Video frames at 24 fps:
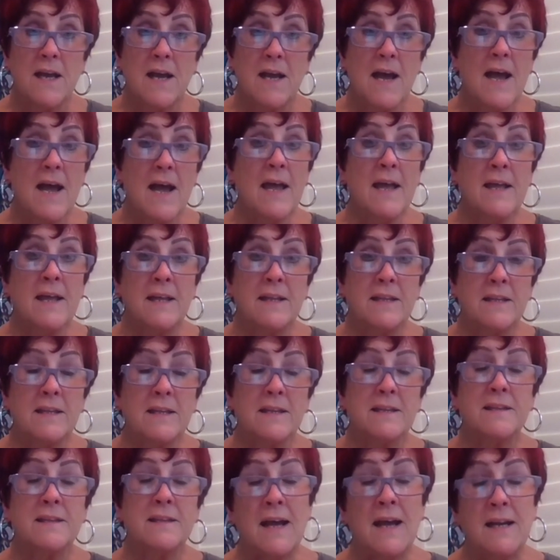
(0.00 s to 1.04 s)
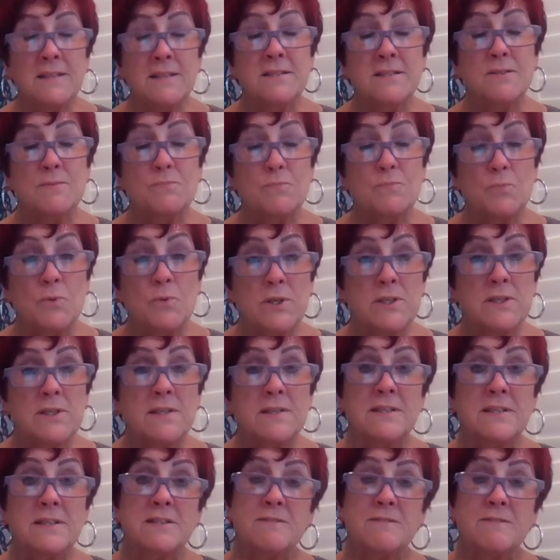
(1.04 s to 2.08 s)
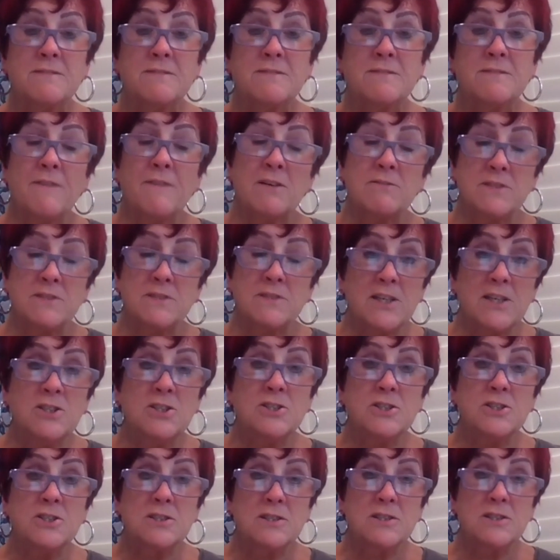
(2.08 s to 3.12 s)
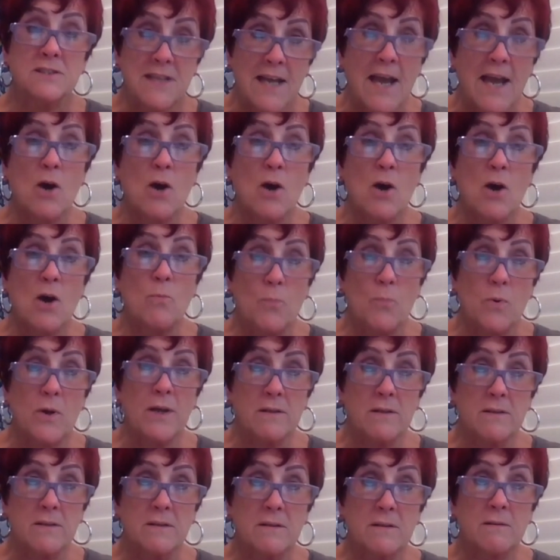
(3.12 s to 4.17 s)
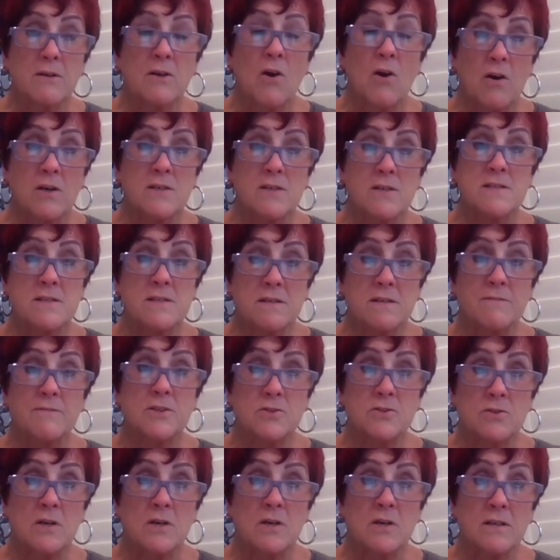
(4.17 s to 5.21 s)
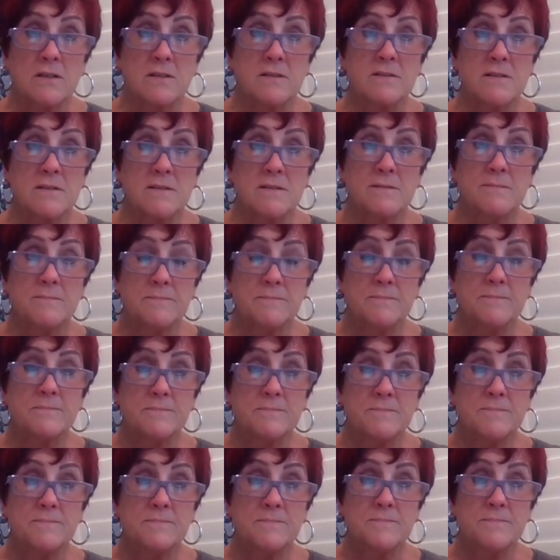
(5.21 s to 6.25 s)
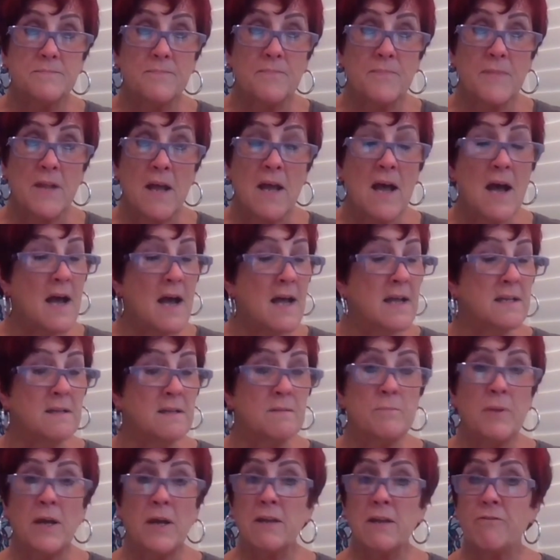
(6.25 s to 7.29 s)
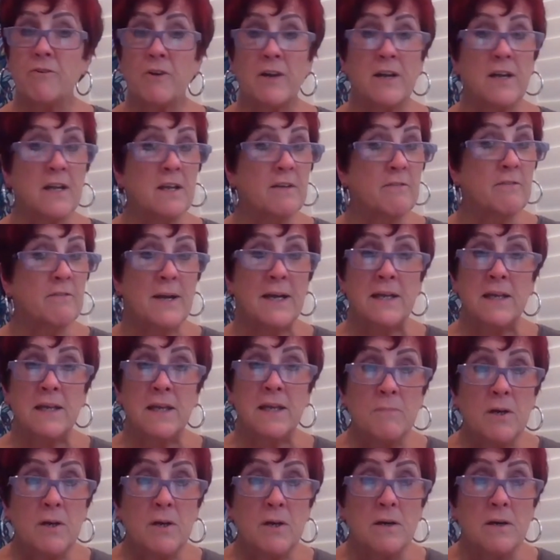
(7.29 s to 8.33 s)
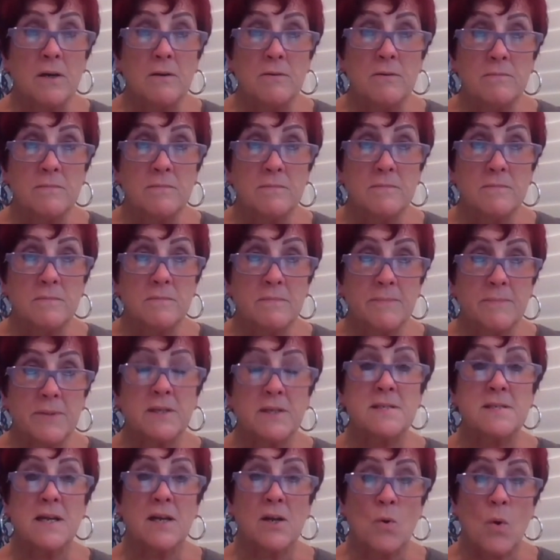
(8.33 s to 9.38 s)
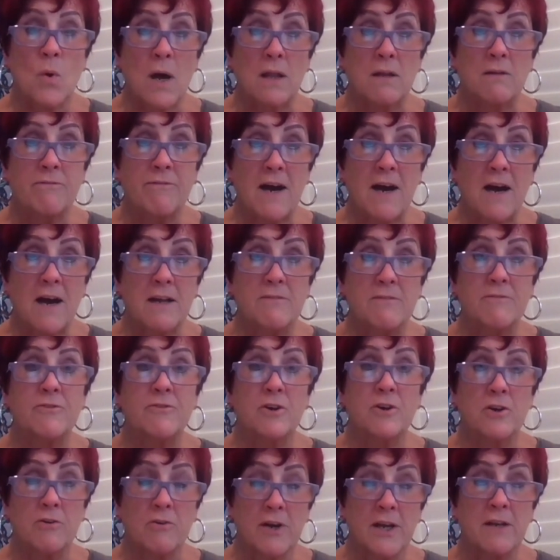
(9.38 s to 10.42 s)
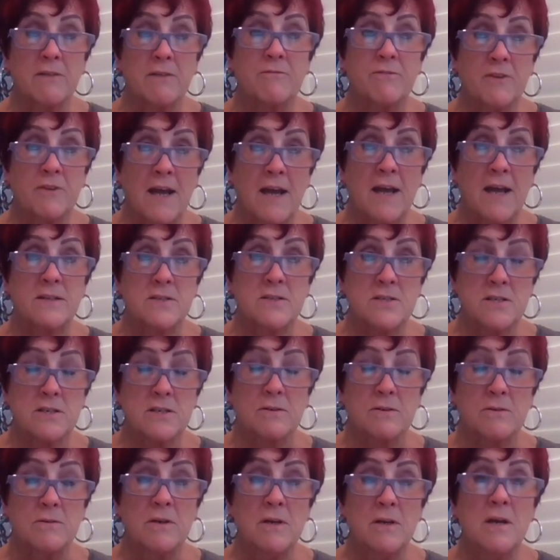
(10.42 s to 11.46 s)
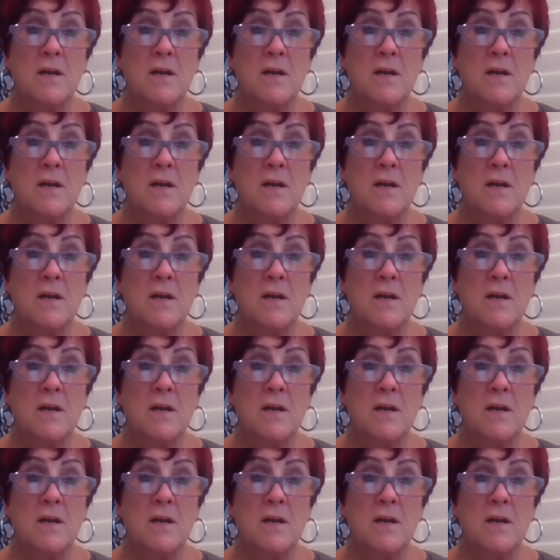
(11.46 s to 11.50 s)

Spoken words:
And that's what these foundations help with, the cost of the drugs. Wow. I didn't pay for any of my chemo because I qualified for a grant for that too.